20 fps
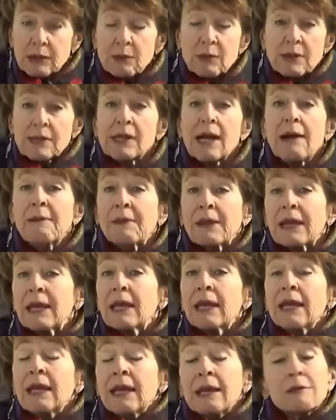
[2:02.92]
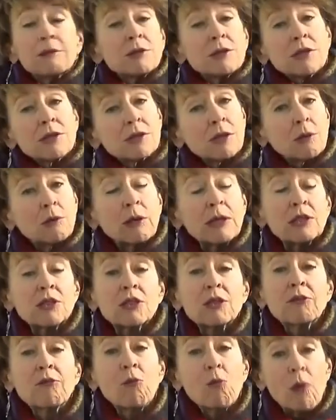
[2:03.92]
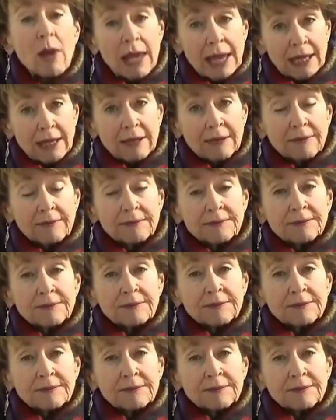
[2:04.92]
this was coming, it was just a question of when.